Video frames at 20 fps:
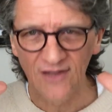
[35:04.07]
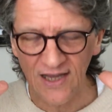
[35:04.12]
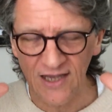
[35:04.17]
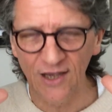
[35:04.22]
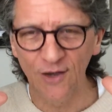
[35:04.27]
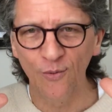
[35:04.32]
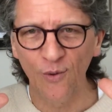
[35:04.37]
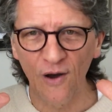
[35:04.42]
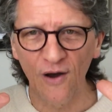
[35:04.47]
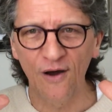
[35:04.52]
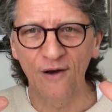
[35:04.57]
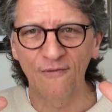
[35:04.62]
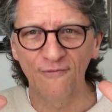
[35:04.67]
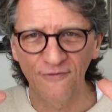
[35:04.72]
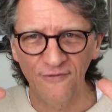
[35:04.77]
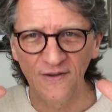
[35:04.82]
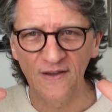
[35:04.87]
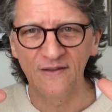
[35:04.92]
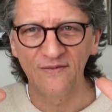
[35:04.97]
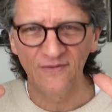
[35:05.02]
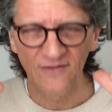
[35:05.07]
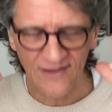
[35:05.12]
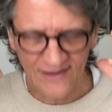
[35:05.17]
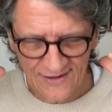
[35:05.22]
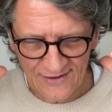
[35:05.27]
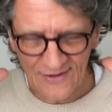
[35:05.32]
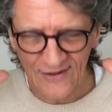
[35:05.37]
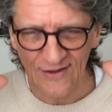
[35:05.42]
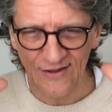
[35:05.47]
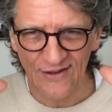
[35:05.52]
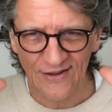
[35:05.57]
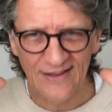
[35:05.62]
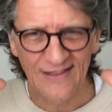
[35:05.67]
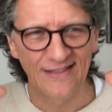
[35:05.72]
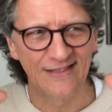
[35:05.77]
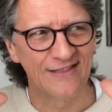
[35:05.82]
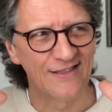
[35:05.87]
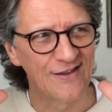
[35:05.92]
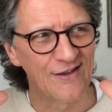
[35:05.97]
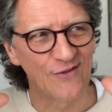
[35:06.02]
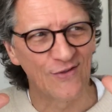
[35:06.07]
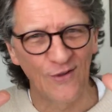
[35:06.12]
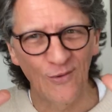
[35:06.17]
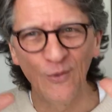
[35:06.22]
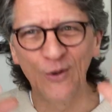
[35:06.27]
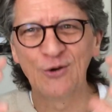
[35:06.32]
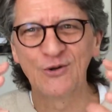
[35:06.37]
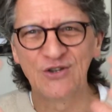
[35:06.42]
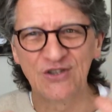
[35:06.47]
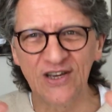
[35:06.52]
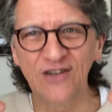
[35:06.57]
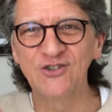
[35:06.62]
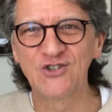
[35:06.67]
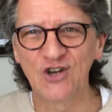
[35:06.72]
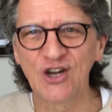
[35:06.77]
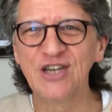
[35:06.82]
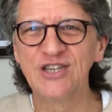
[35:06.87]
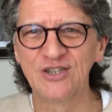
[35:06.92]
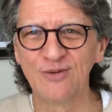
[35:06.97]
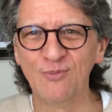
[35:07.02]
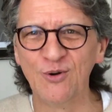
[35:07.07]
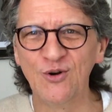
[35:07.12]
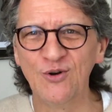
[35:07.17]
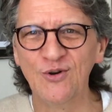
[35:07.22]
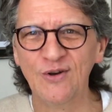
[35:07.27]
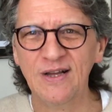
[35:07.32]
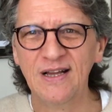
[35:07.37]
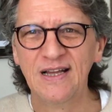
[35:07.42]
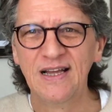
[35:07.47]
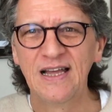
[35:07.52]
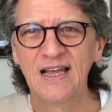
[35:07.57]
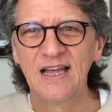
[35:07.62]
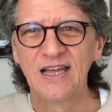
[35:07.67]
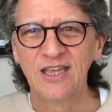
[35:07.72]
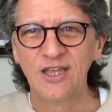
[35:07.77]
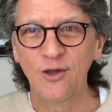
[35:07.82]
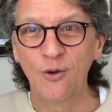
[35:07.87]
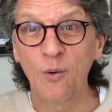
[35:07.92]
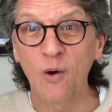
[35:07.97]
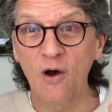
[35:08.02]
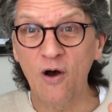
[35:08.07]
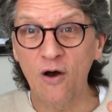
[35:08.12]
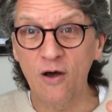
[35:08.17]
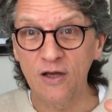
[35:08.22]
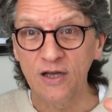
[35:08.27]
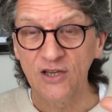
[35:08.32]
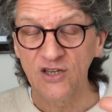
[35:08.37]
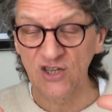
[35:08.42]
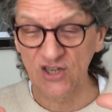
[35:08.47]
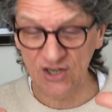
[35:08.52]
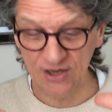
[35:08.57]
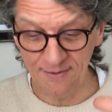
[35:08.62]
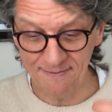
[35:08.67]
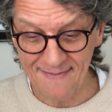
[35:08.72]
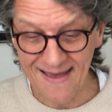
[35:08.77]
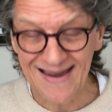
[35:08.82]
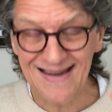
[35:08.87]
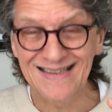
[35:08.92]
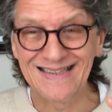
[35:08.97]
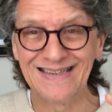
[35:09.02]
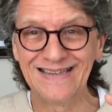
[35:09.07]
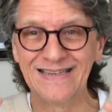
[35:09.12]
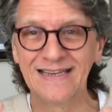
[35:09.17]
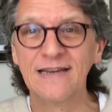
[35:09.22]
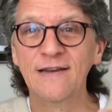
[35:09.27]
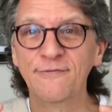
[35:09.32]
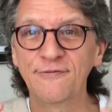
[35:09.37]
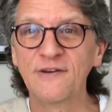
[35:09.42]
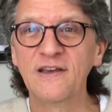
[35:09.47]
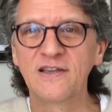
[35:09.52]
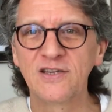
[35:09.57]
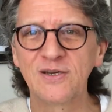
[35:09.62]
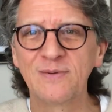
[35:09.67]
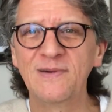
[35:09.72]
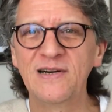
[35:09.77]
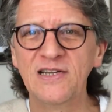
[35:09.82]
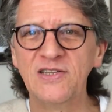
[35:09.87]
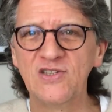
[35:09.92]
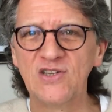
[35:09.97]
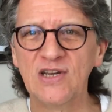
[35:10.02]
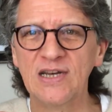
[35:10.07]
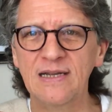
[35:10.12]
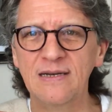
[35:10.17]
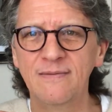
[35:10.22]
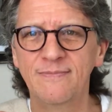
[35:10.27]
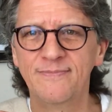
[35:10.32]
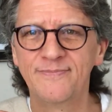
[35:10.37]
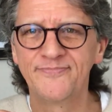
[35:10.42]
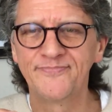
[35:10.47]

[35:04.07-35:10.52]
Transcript: that you are that the world is unchangeable, you are cemented in a fixed mindset.